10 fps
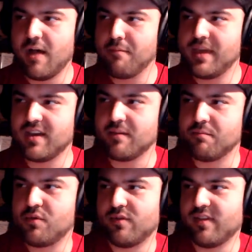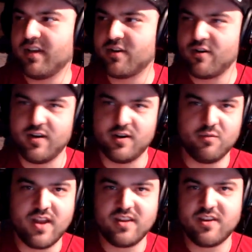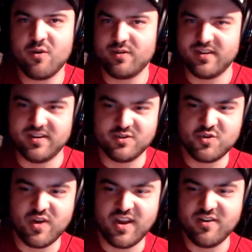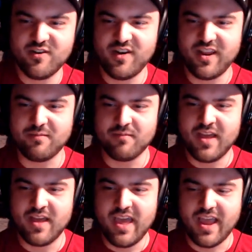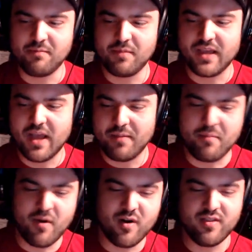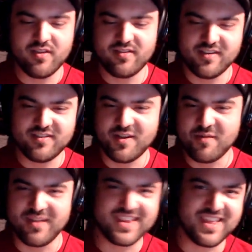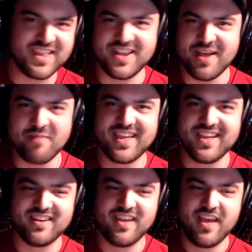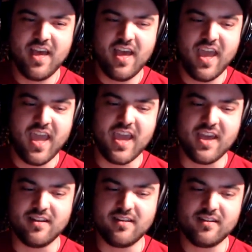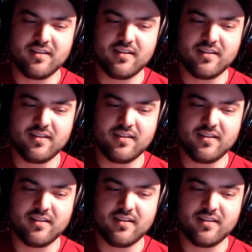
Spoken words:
being a bootlicker and a redcoat and a traitor, and becoming part of the system and condemning it. And